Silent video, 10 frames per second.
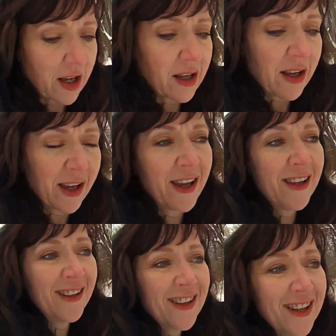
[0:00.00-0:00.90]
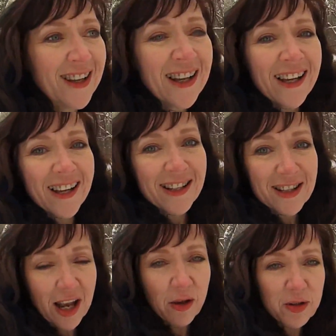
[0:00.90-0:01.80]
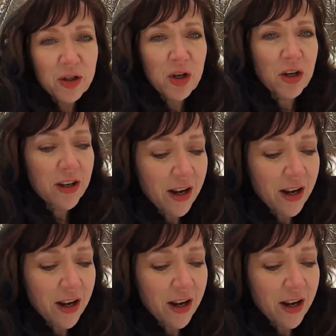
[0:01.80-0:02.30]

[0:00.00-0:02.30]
It sounds good.